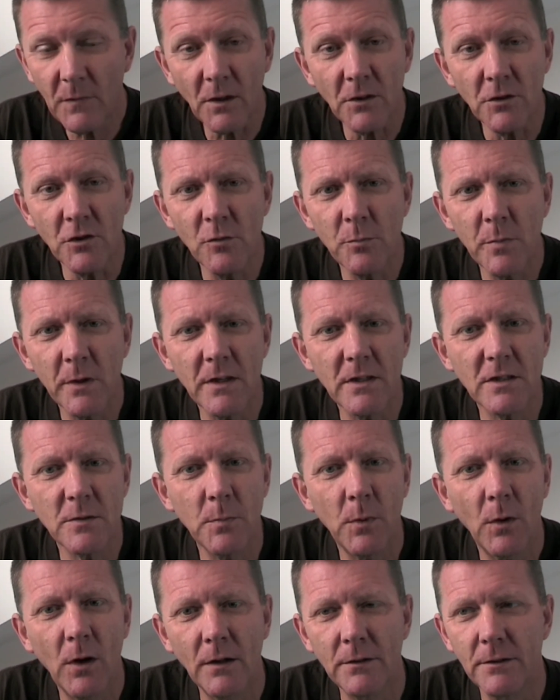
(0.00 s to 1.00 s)
You've been
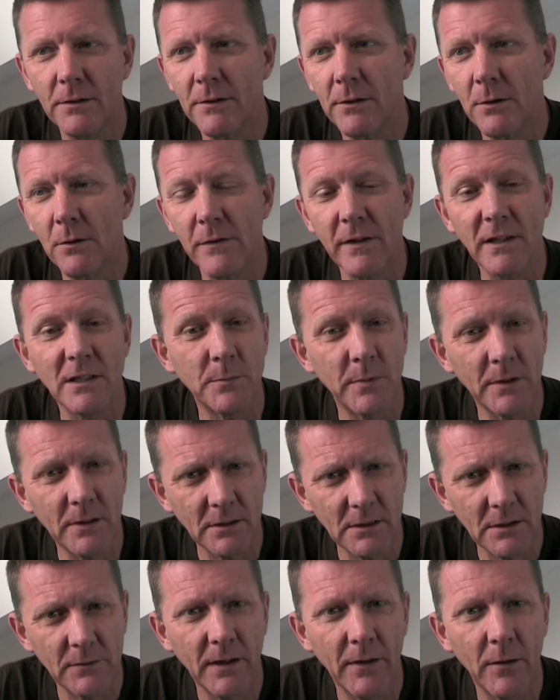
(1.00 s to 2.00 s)
inspired to do things
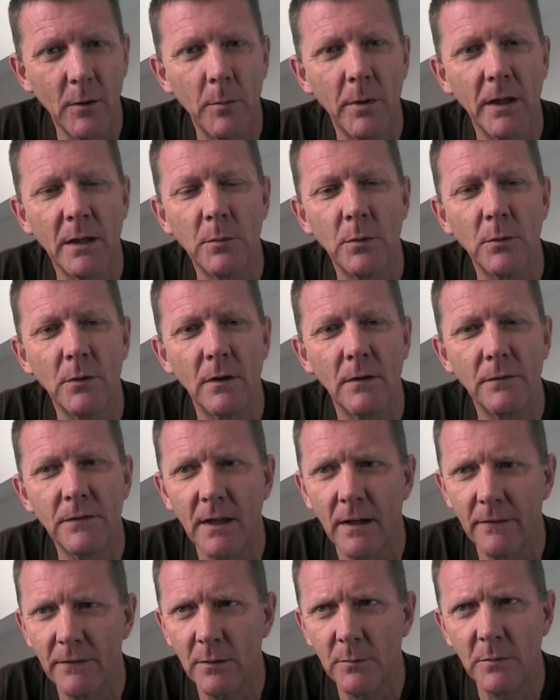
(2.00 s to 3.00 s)
because of other people that have
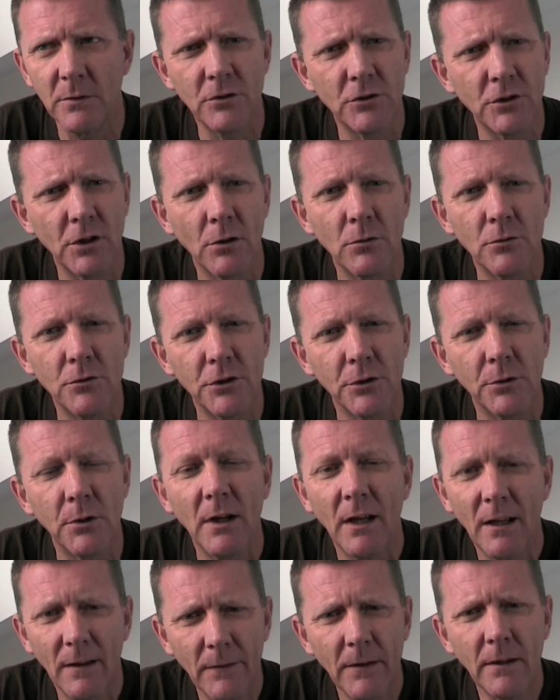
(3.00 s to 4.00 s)
done them and showed you
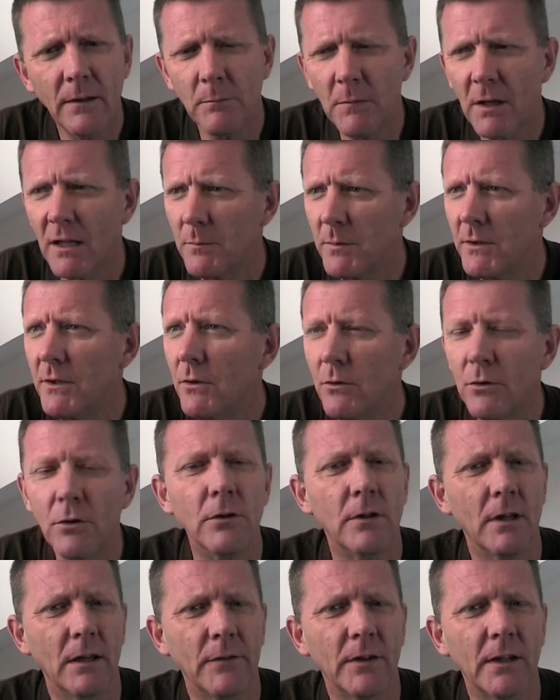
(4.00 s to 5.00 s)
that maybe you
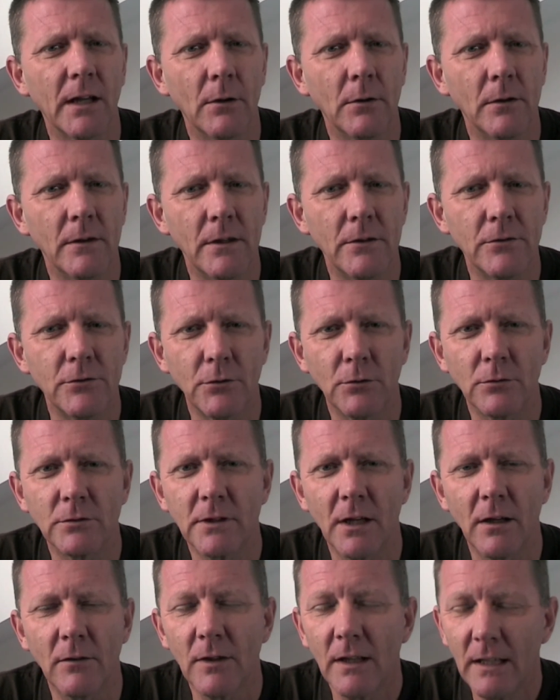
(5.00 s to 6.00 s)
could have a go at this
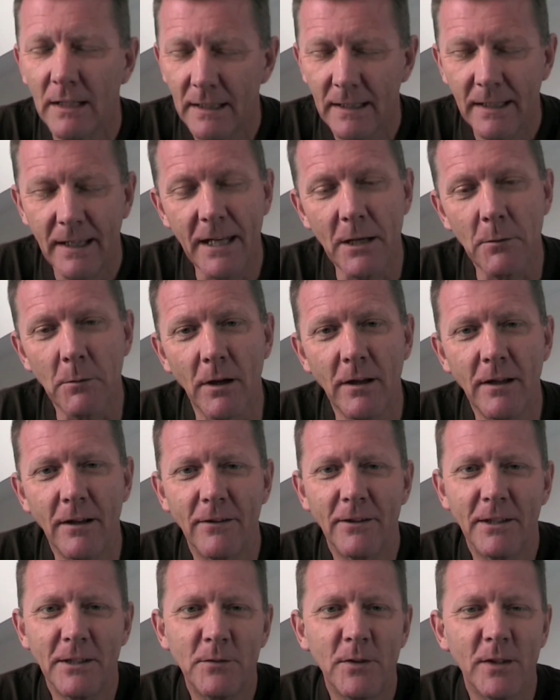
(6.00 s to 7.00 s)
yourself. Anyway,
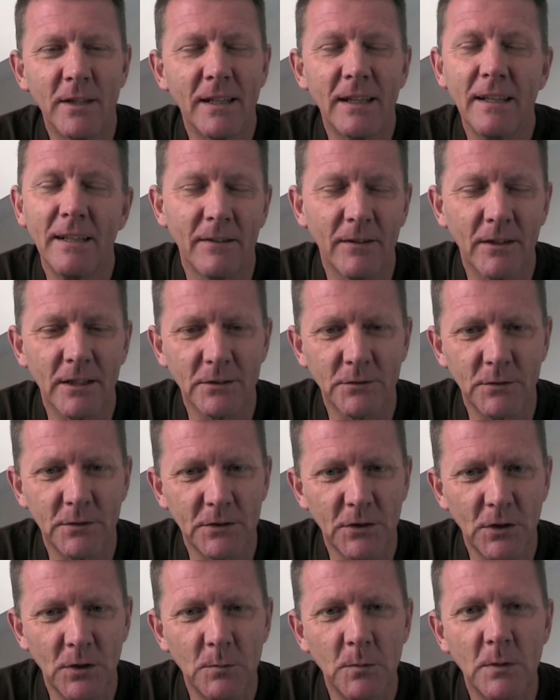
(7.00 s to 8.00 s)
I'll leave it there. Thanks for
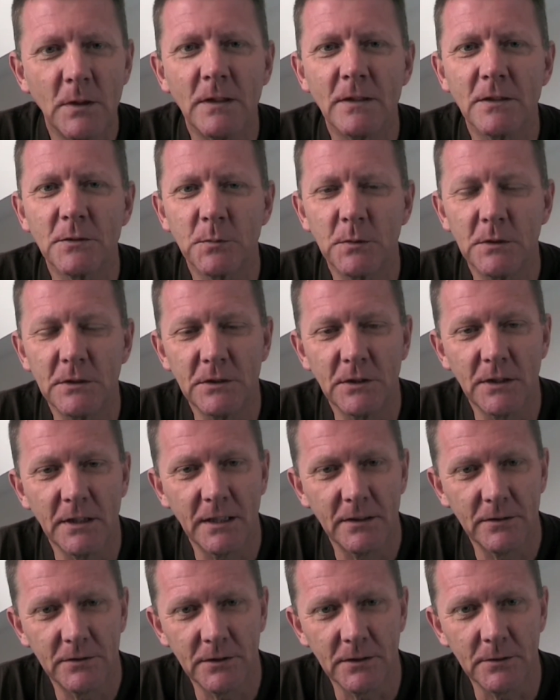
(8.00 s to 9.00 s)
your time. I'll speak to you
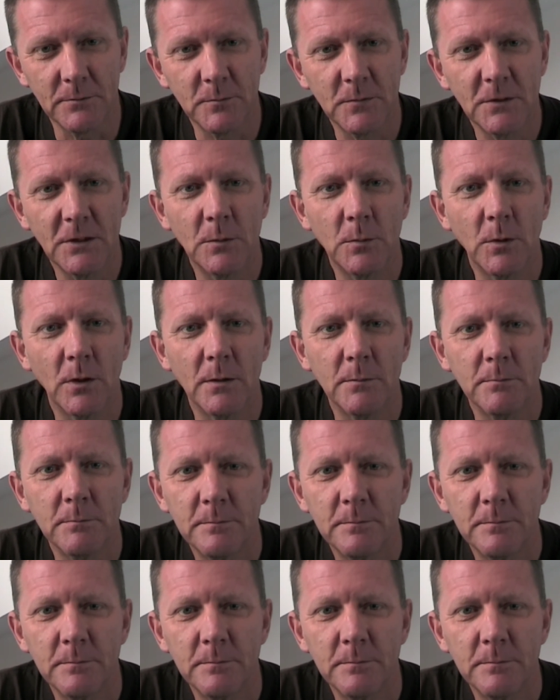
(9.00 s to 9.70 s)
again soon. Goodbye.